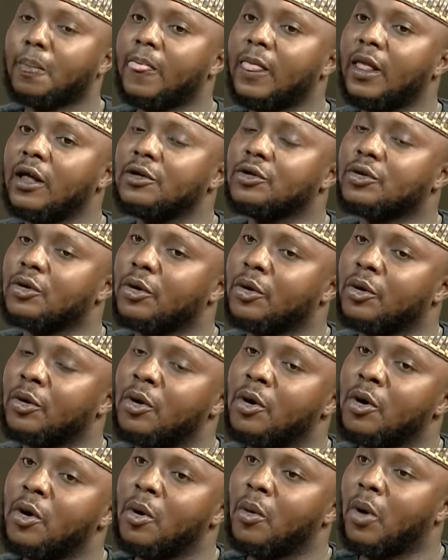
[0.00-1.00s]
So
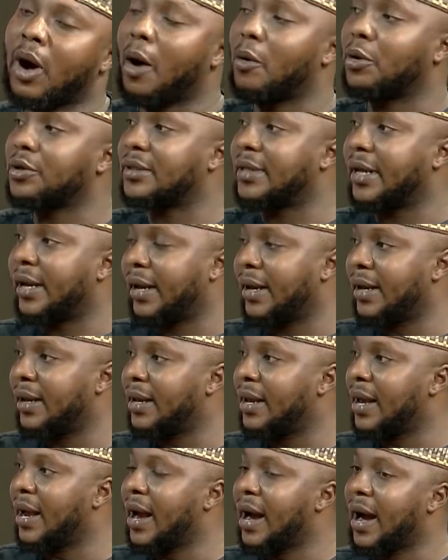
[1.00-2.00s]
I was there,
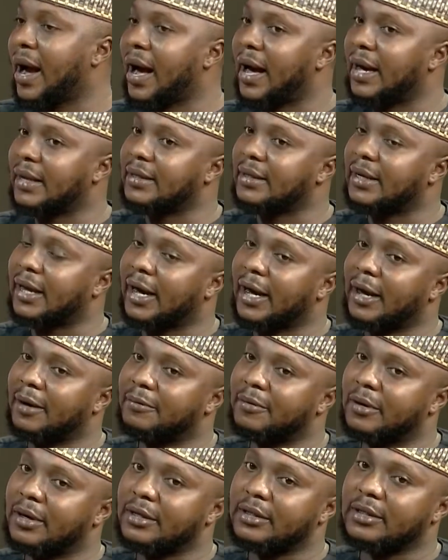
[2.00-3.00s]
and I
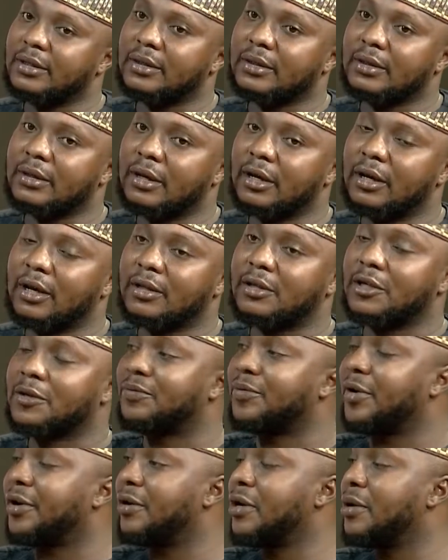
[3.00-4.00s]
felt it is
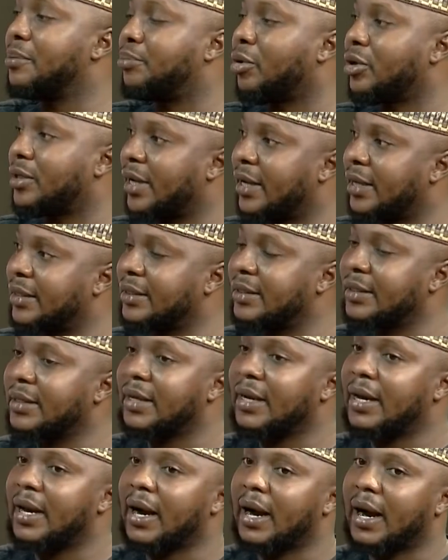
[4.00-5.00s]
very important
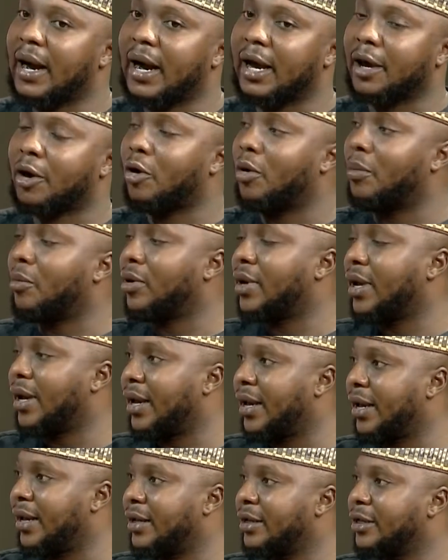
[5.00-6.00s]
I come on
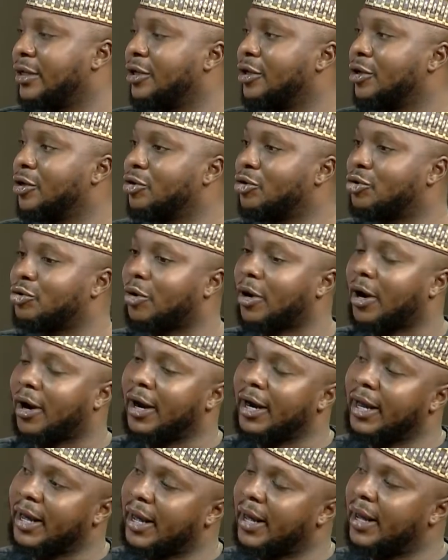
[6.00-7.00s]
air to
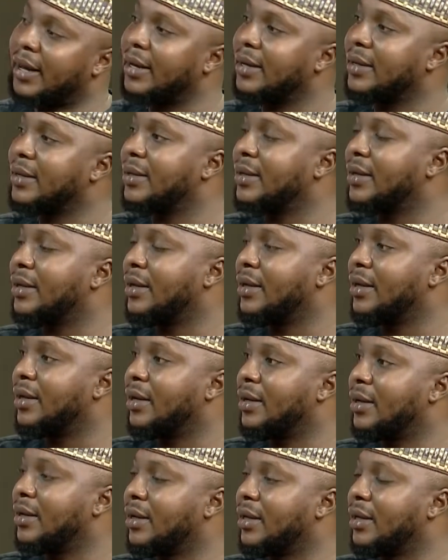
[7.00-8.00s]
clear
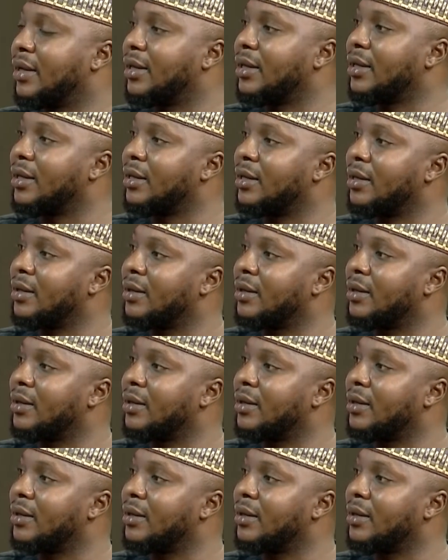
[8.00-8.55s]
to